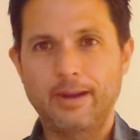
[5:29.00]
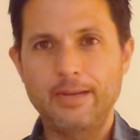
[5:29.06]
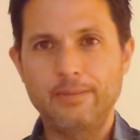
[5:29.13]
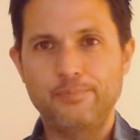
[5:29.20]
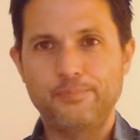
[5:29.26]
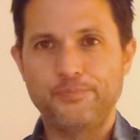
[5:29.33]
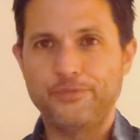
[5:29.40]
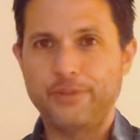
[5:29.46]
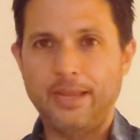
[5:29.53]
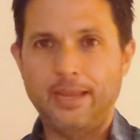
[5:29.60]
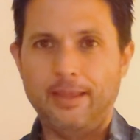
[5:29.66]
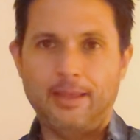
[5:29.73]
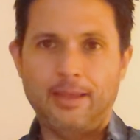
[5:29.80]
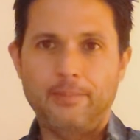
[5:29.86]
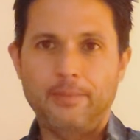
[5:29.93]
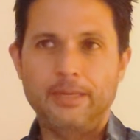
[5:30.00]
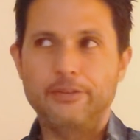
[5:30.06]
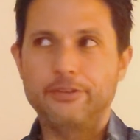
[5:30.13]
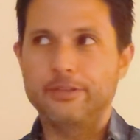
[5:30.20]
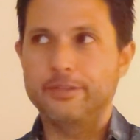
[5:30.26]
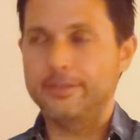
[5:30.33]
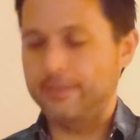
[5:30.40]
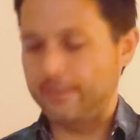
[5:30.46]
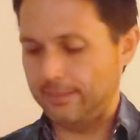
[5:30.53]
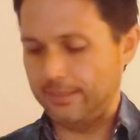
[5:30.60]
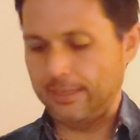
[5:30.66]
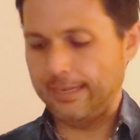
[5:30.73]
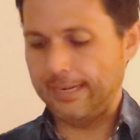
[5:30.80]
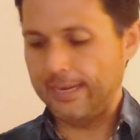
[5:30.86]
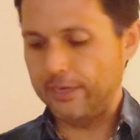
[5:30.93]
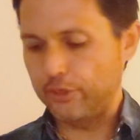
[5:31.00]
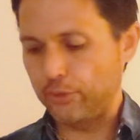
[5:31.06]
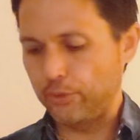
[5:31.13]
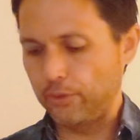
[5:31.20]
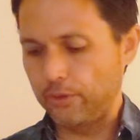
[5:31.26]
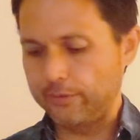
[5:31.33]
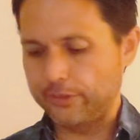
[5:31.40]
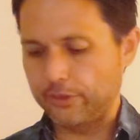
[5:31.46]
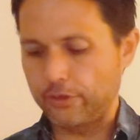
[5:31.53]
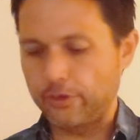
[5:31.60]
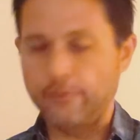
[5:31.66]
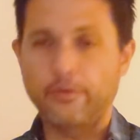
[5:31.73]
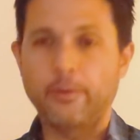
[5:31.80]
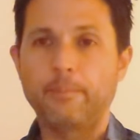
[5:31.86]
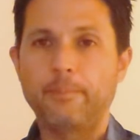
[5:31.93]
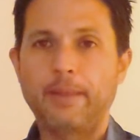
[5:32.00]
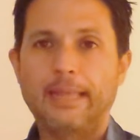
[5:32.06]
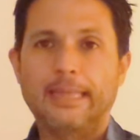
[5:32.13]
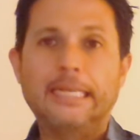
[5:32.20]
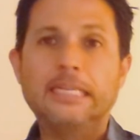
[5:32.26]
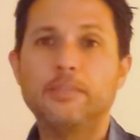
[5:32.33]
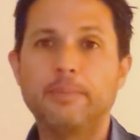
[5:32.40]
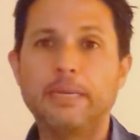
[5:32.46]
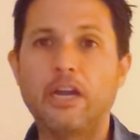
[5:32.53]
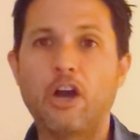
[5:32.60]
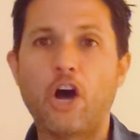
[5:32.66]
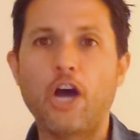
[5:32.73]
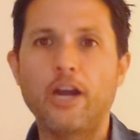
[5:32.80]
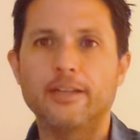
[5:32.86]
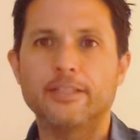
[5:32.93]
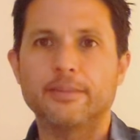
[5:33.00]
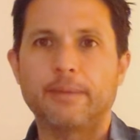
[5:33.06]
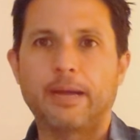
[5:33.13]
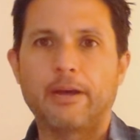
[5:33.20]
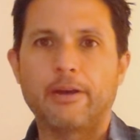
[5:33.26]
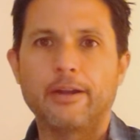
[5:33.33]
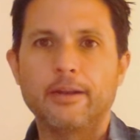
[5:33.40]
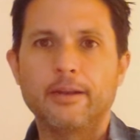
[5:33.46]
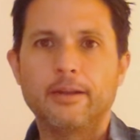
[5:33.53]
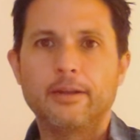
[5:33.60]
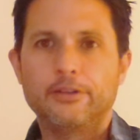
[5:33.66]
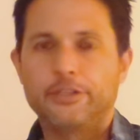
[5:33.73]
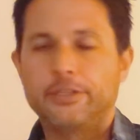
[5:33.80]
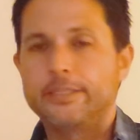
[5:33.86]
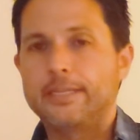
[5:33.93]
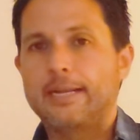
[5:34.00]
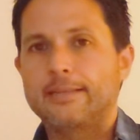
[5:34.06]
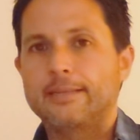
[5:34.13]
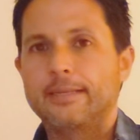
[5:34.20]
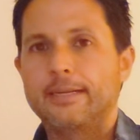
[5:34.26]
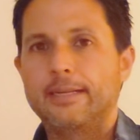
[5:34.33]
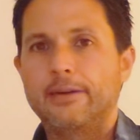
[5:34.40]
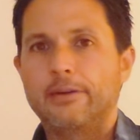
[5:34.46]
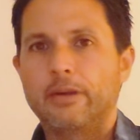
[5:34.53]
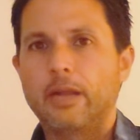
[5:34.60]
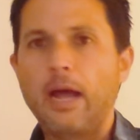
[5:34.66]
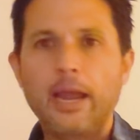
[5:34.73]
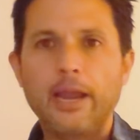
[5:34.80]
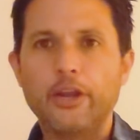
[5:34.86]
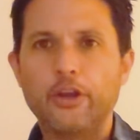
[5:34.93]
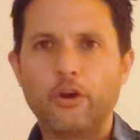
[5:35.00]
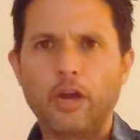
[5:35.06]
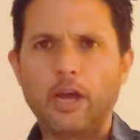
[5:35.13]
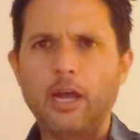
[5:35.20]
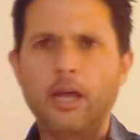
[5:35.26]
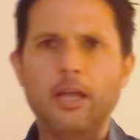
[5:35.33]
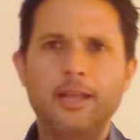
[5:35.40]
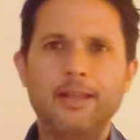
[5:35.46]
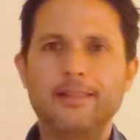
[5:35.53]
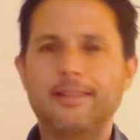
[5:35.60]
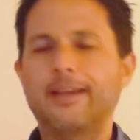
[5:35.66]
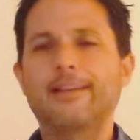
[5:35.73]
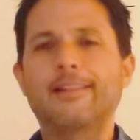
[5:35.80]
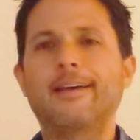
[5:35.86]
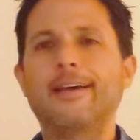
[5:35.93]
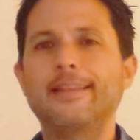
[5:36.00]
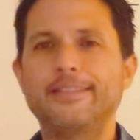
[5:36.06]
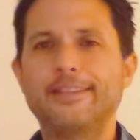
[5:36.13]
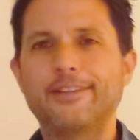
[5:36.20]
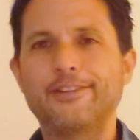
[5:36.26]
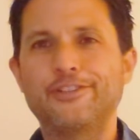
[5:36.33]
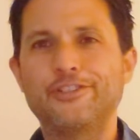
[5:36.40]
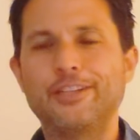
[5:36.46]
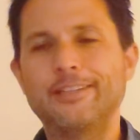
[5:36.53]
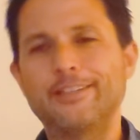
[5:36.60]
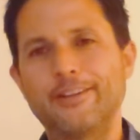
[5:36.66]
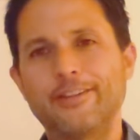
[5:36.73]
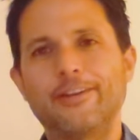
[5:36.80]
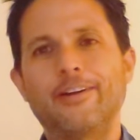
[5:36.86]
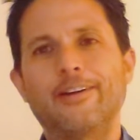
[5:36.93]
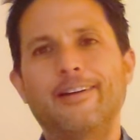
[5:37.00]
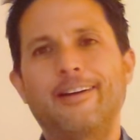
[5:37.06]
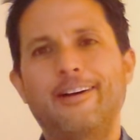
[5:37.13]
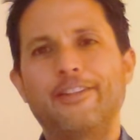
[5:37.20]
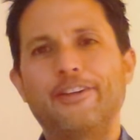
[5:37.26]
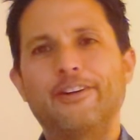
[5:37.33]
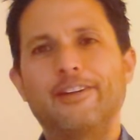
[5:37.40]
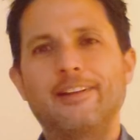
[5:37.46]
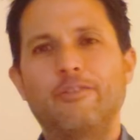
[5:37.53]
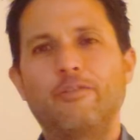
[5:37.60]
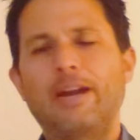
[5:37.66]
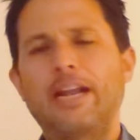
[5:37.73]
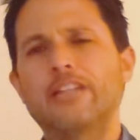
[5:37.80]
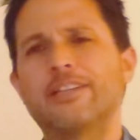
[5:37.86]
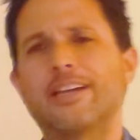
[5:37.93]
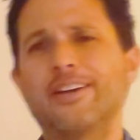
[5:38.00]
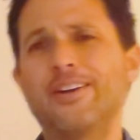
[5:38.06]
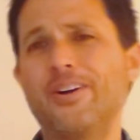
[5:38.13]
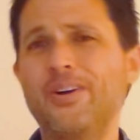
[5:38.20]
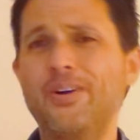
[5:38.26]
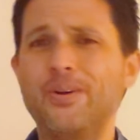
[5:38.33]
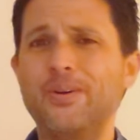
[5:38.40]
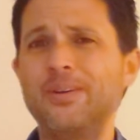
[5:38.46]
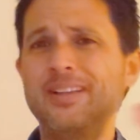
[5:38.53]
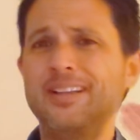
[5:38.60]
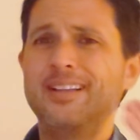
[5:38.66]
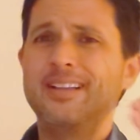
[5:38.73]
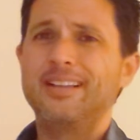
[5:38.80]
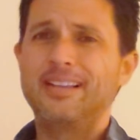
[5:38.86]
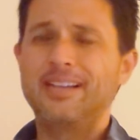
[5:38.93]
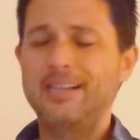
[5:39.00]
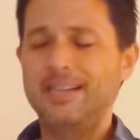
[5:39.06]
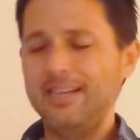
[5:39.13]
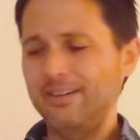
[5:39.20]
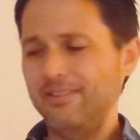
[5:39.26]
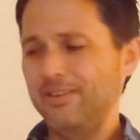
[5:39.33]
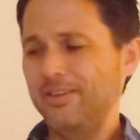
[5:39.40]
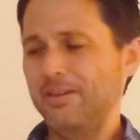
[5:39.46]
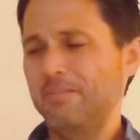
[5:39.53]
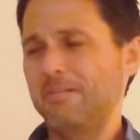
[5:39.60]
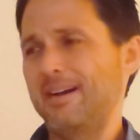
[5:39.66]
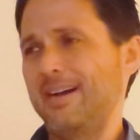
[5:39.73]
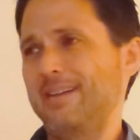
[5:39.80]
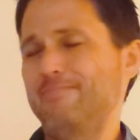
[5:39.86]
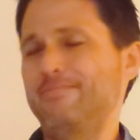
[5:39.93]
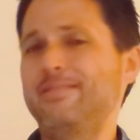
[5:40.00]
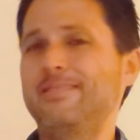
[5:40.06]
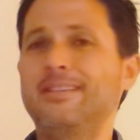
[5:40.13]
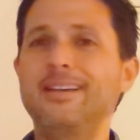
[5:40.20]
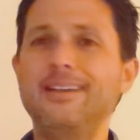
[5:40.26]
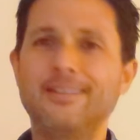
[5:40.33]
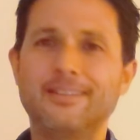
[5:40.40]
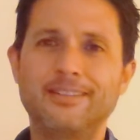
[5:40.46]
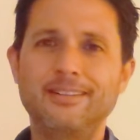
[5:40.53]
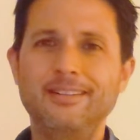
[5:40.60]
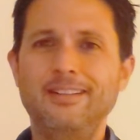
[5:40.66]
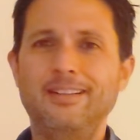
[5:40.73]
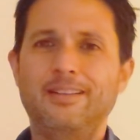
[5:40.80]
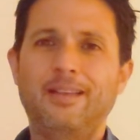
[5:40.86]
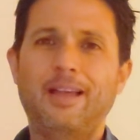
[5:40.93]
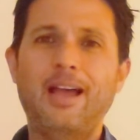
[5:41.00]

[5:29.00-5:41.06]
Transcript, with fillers: Right? I mean, just, again, kudos to her for at least being honest about it. She's not sitting there lying, going, ah, like a lot of these other chicks on their little rants, like, oh, I don't know why I'm single.